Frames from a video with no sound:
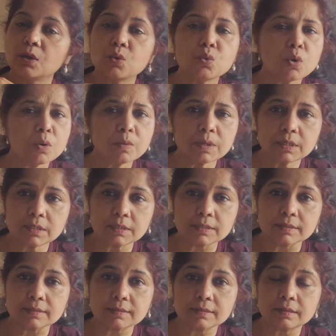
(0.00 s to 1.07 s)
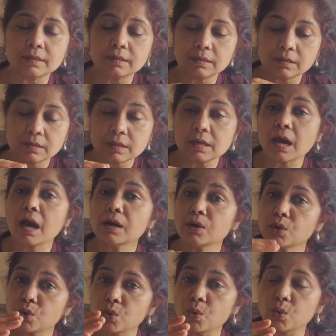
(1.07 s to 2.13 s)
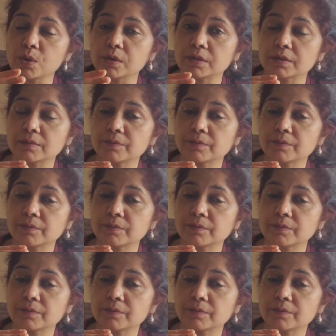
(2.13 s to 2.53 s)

whoever it is, young or old,